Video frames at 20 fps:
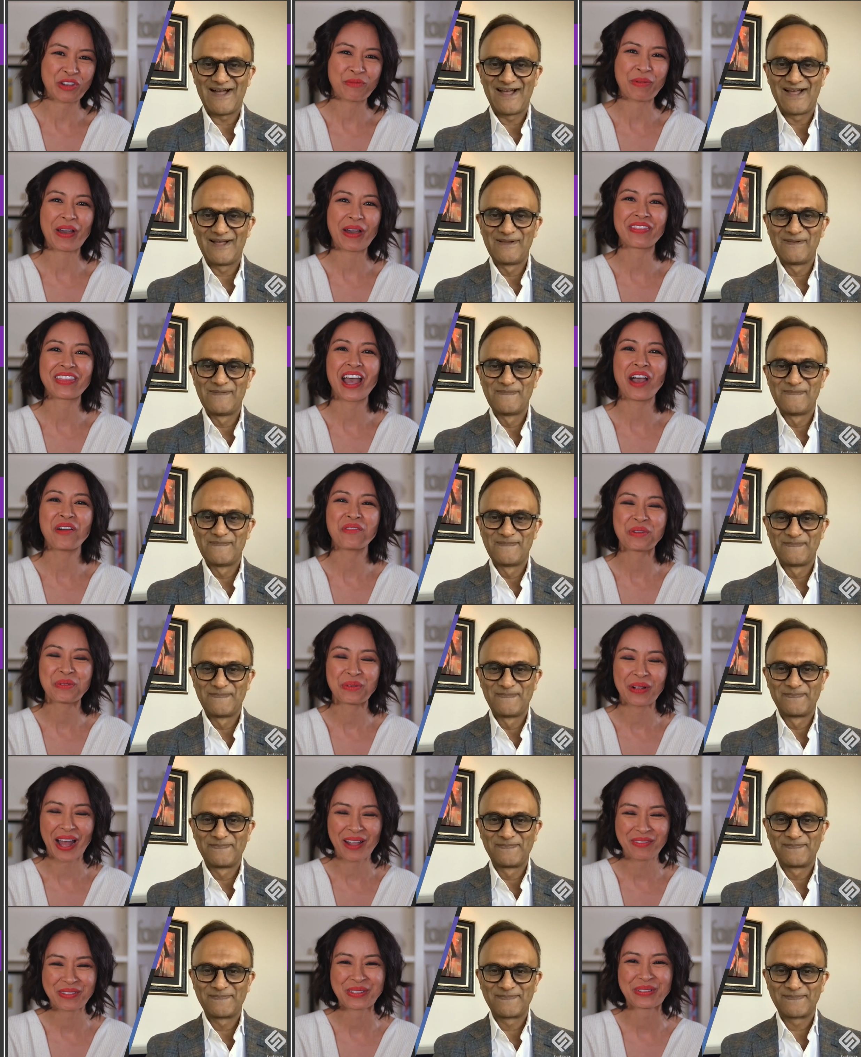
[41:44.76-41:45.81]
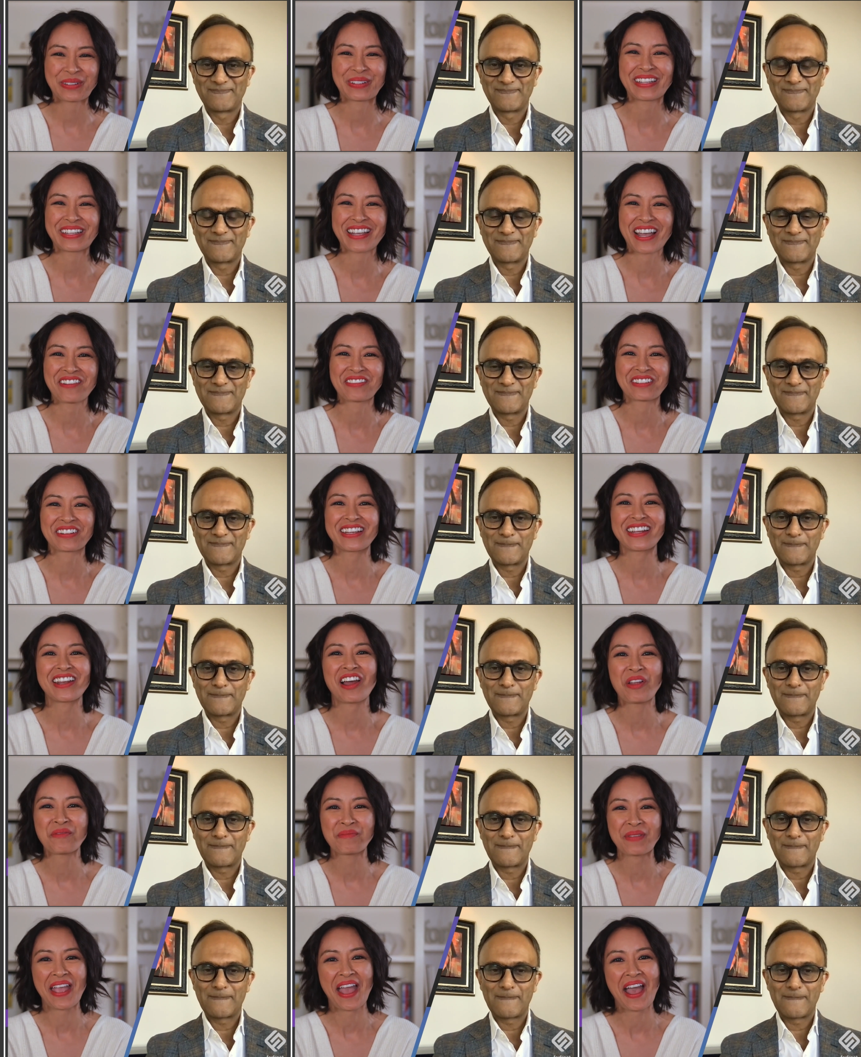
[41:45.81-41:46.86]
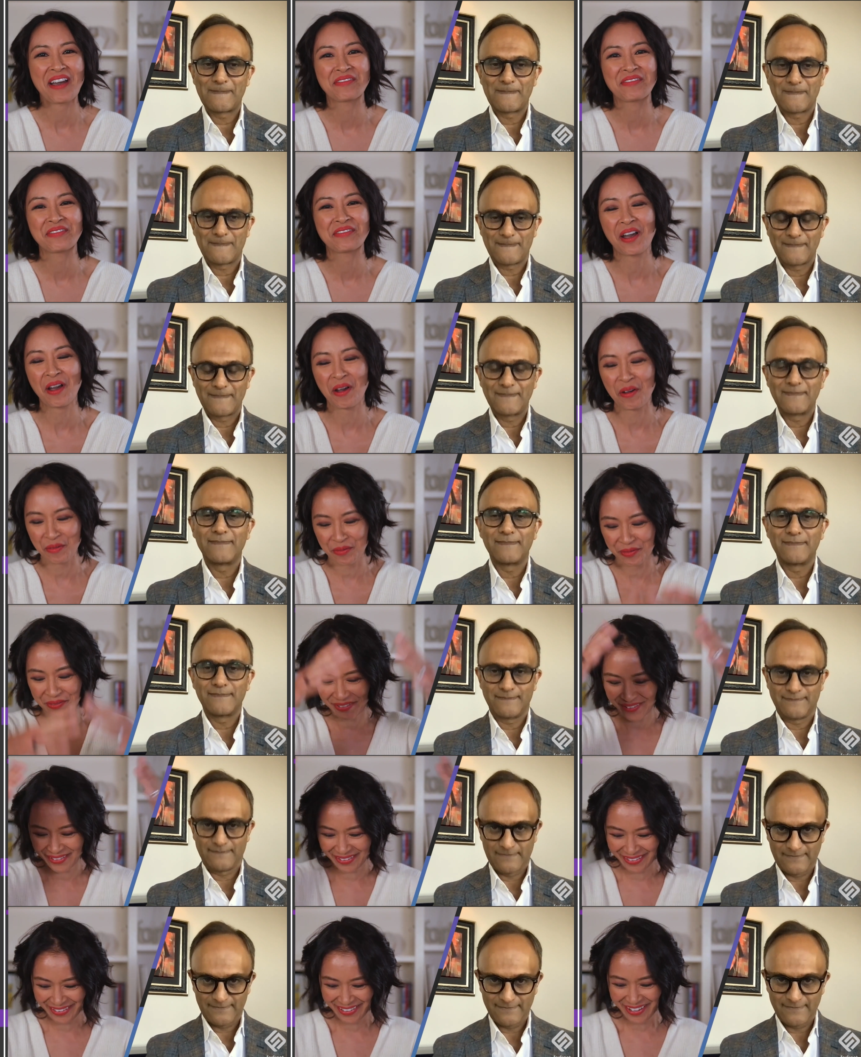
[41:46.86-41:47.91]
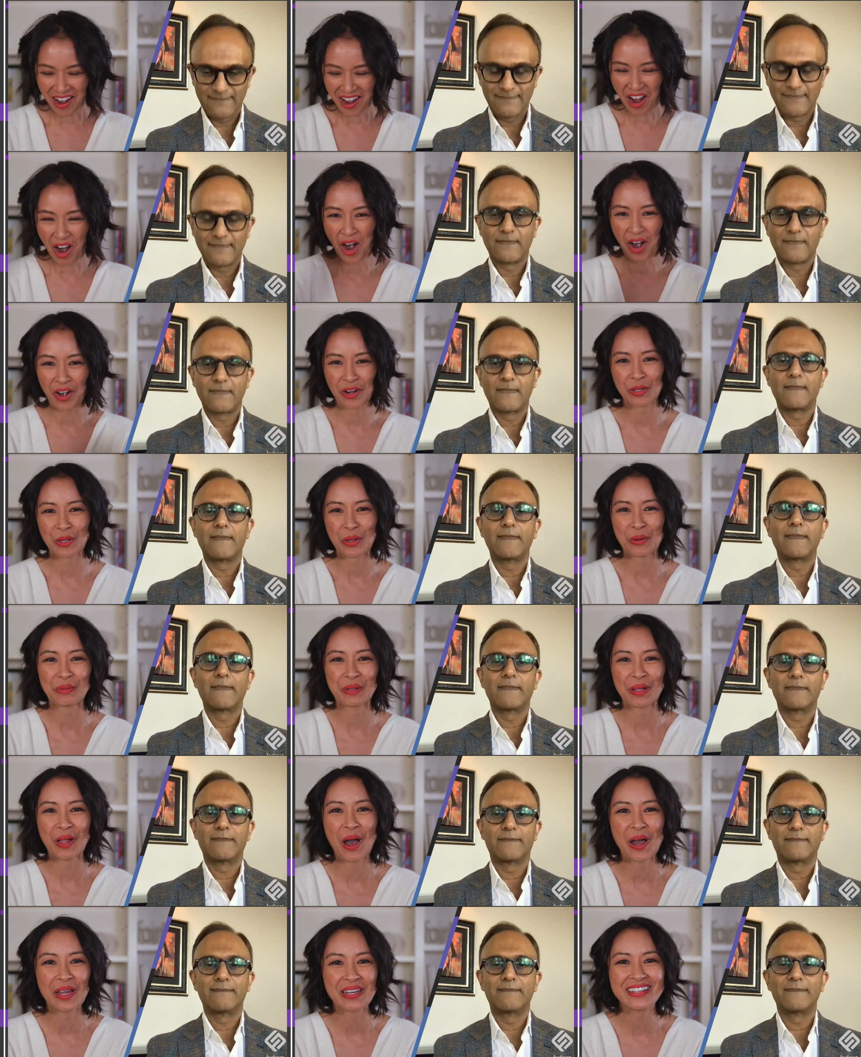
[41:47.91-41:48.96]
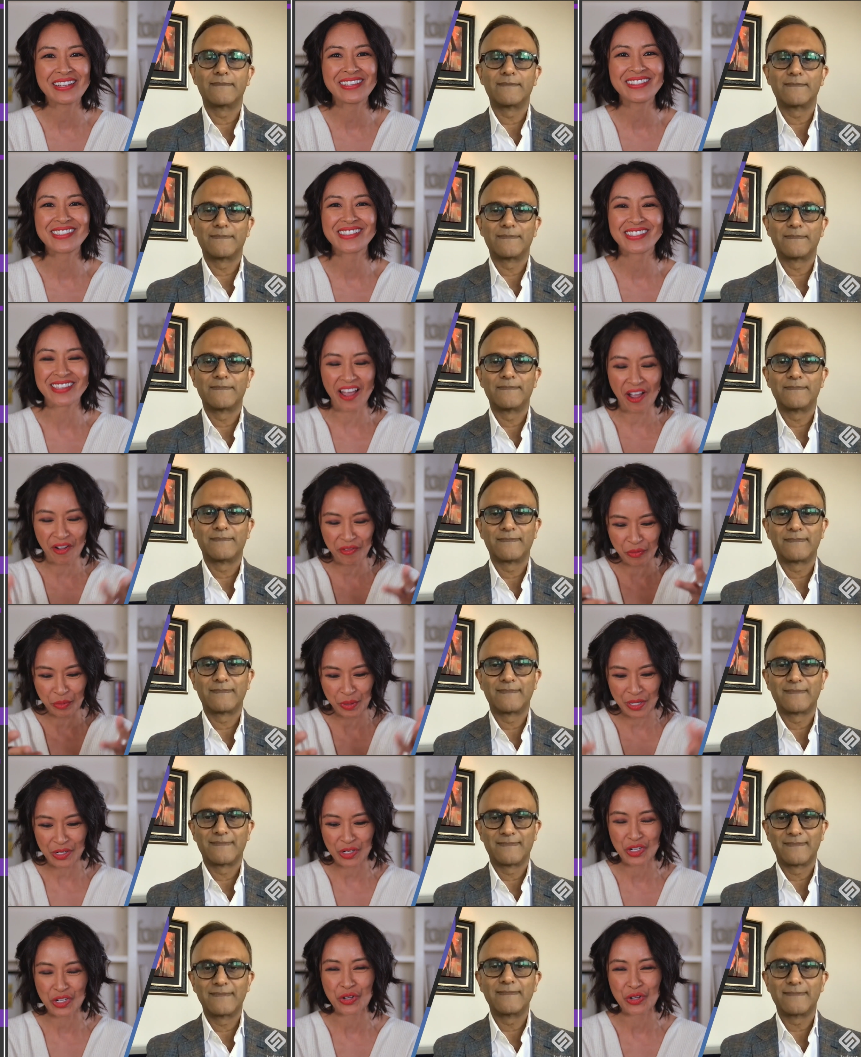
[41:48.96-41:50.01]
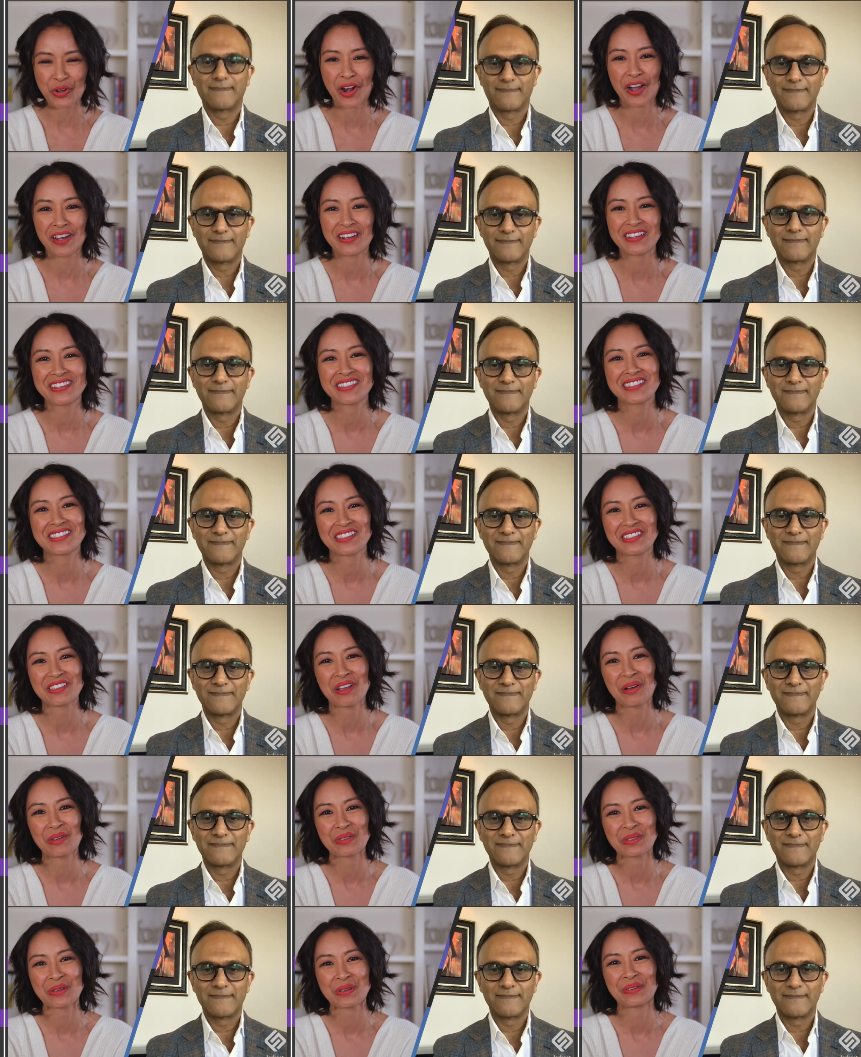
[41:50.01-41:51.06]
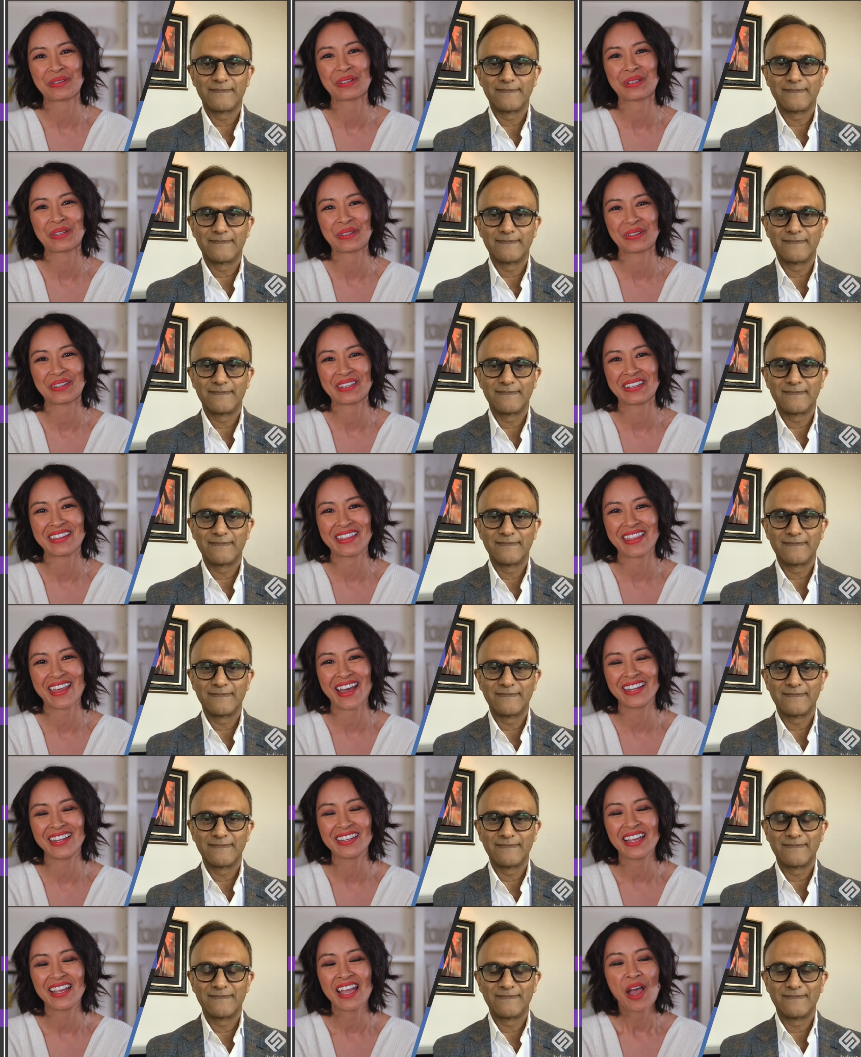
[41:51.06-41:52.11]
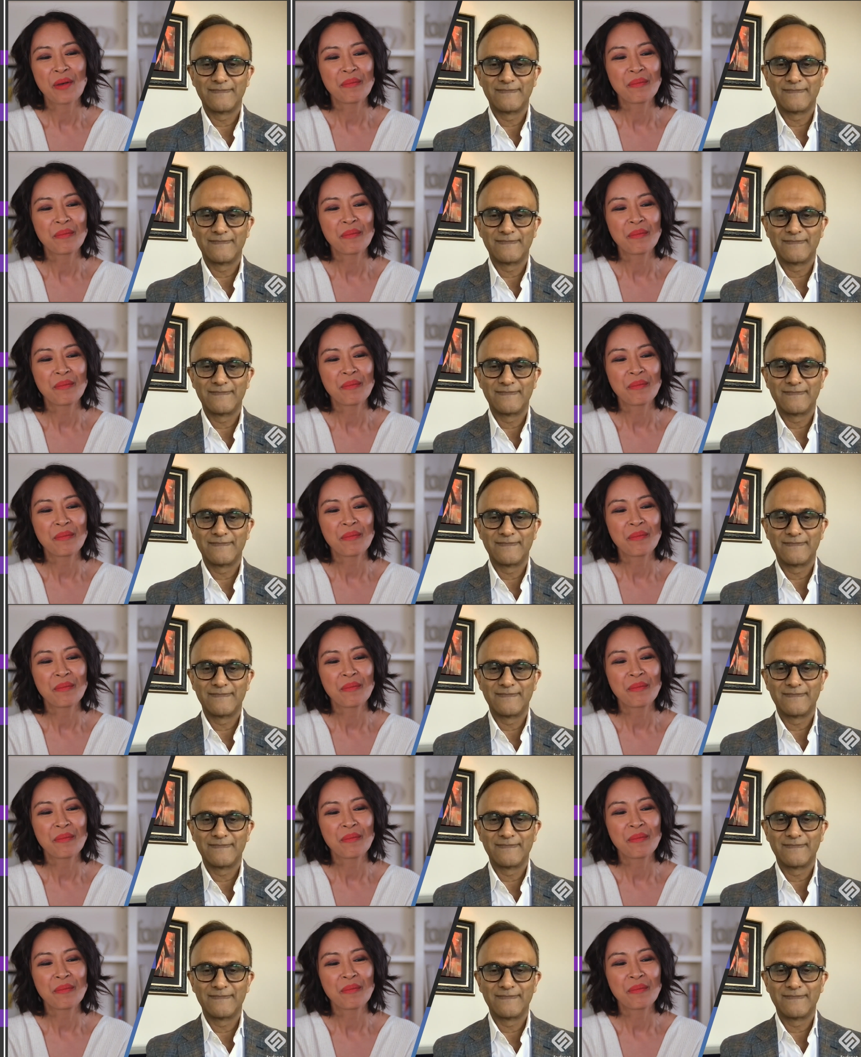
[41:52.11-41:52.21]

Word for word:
Speaker 1: about that. We will absolutely cover it on behalf of our global audience, of which your audience is also included in that.